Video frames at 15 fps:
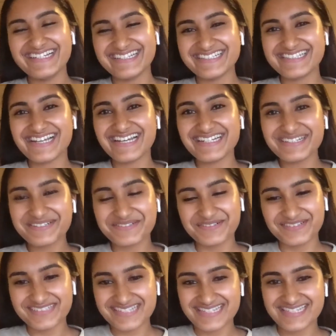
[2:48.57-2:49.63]
it's kind of
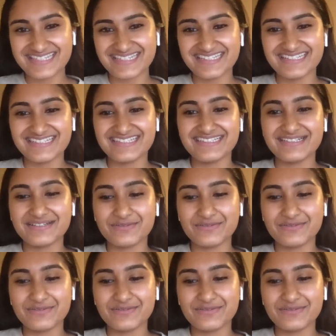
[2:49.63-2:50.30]
cool to see.